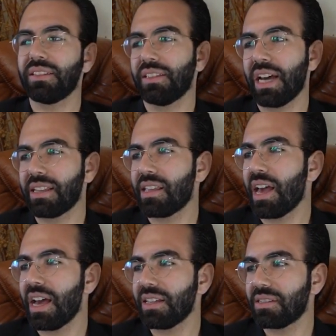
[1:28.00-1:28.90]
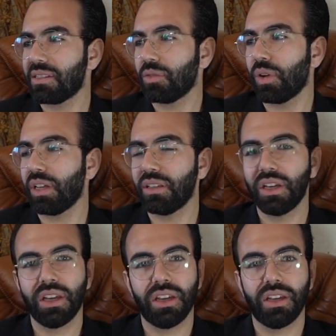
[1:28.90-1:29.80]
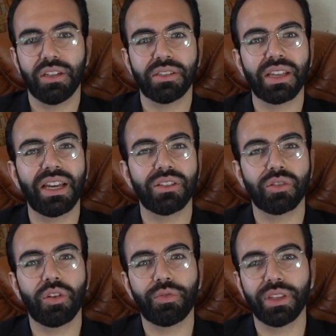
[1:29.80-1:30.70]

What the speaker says: that has, well, a size of,